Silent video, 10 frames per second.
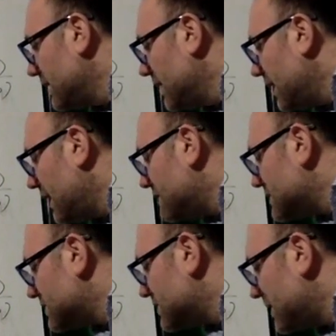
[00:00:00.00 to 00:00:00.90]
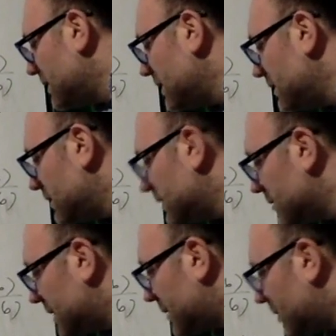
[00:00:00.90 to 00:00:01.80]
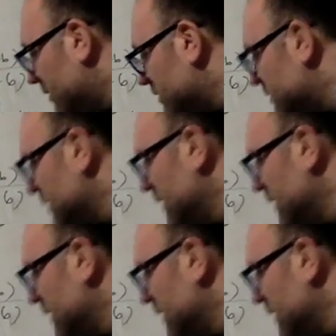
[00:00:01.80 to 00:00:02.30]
has to be, my apologies,